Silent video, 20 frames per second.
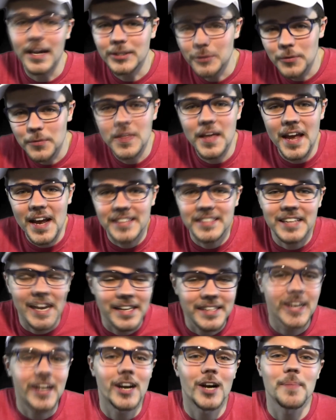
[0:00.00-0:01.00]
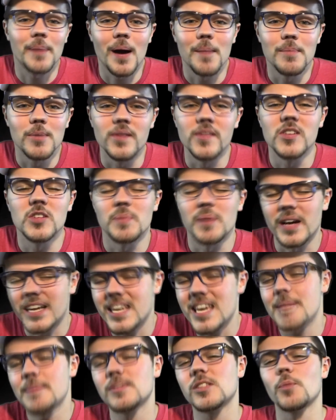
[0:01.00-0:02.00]
I do things, I talk about movies, but
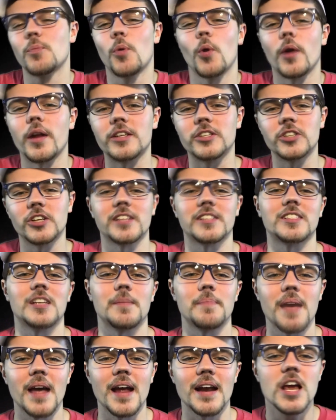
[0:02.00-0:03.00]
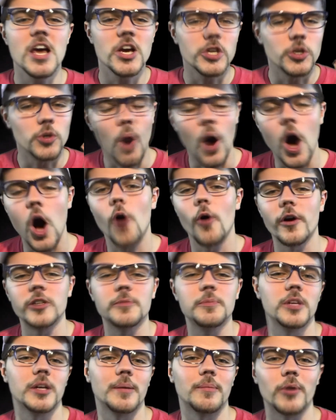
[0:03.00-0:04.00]
keep supporting Justin, man. You
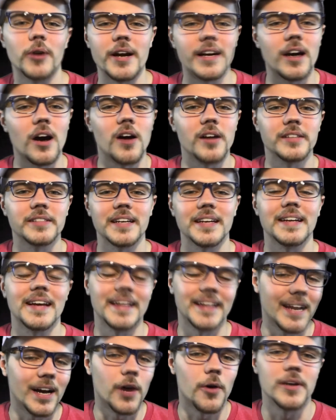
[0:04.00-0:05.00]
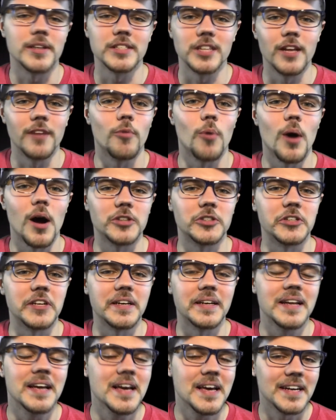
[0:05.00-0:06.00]
always put up great content and I always love
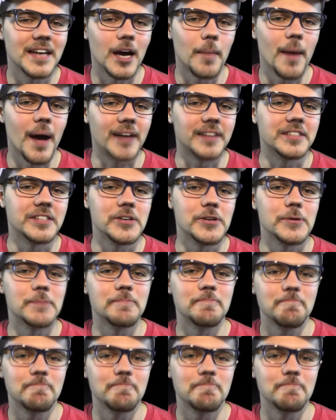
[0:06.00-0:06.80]
watching it. Now back to you.